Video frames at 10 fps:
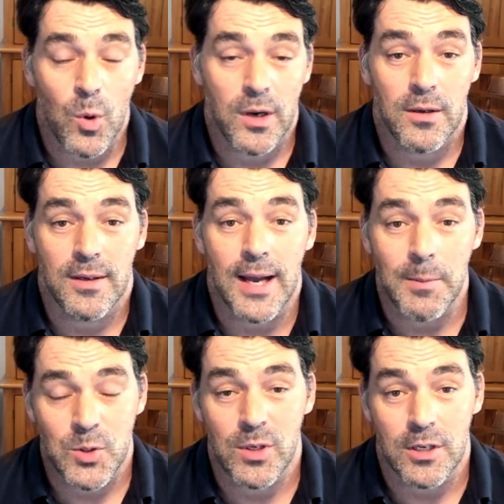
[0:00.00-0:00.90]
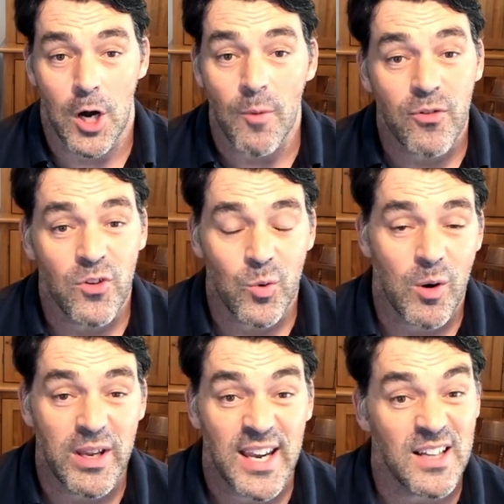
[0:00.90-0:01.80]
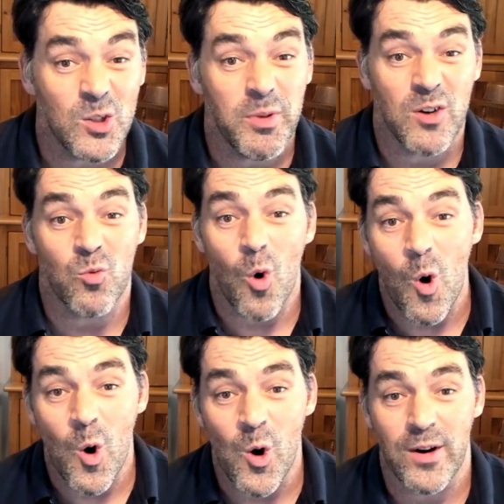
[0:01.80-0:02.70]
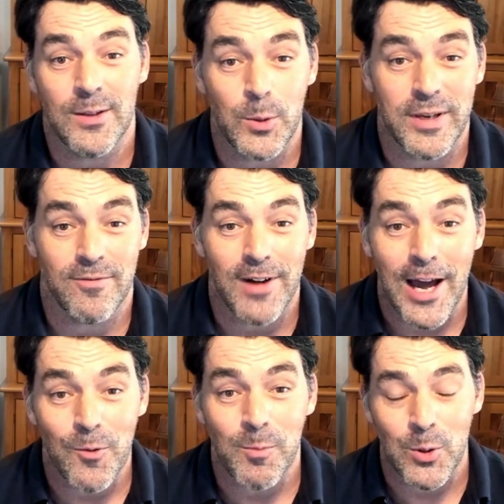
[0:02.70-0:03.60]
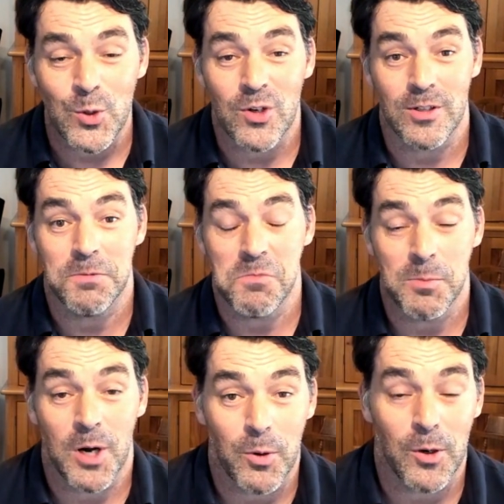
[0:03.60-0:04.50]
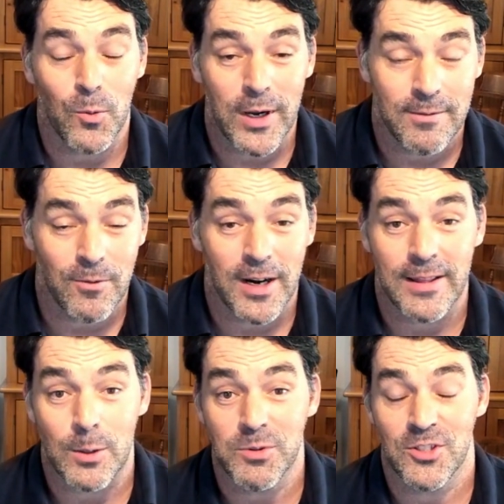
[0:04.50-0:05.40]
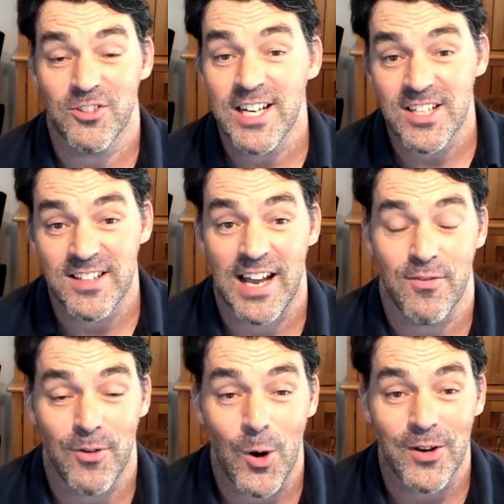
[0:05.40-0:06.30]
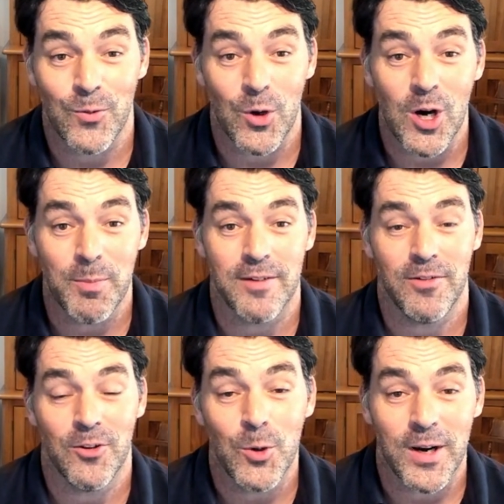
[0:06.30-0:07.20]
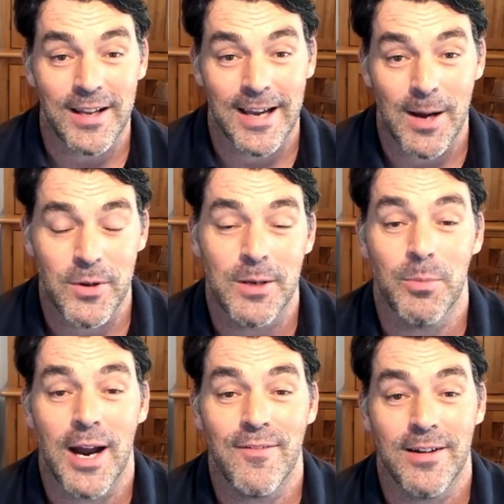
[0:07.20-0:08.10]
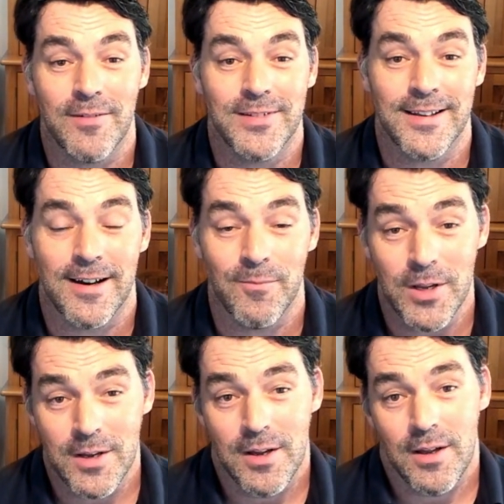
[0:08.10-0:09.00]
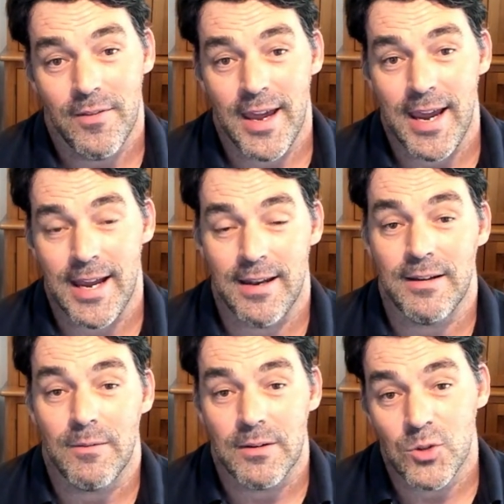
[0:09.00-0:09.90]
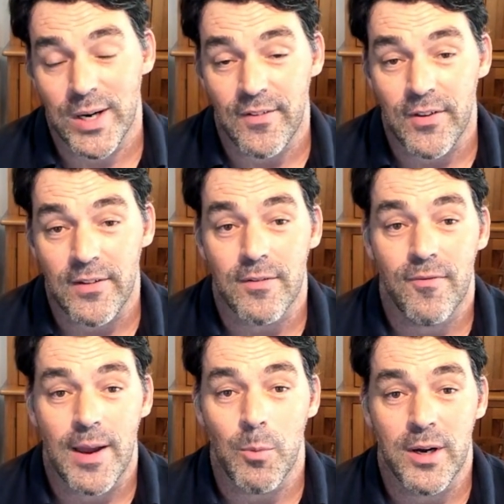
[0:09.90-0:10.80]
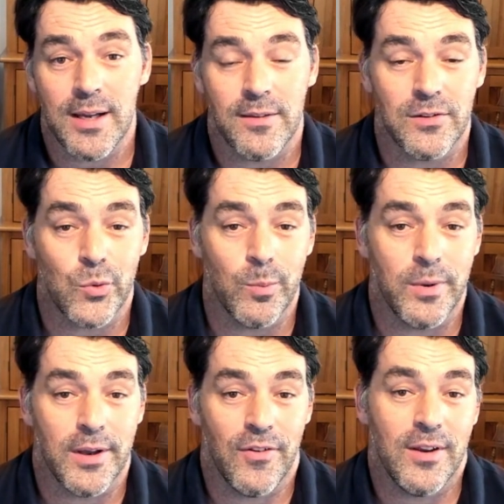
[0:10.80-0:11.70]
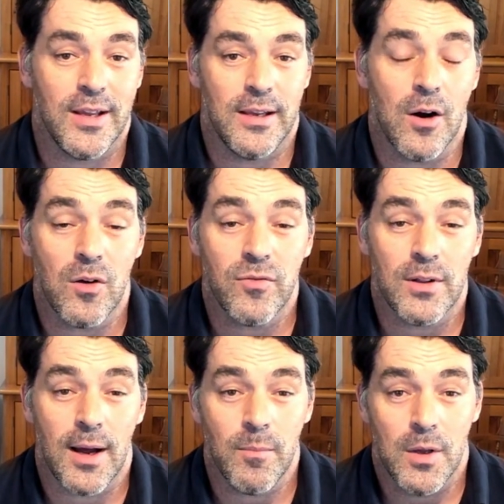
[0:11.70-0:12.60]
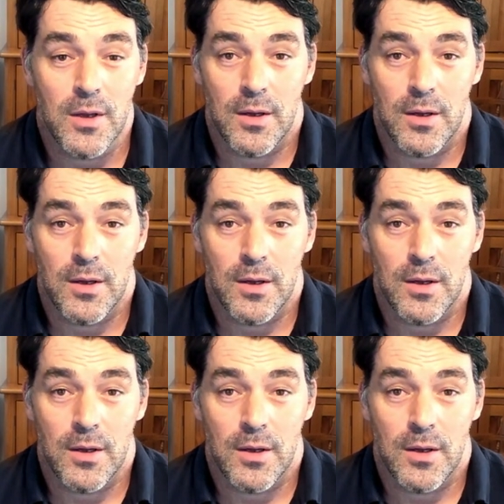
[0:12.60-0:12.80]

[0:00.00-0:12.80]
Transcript: want to come to a conference where we get a little bit raw and a little bit vulnerable, or you might want to run in the opposite direction, that's fine as well. But if you do want to come and you're brave enough to come, then 26th of February at the Toowoomba City Golf Club.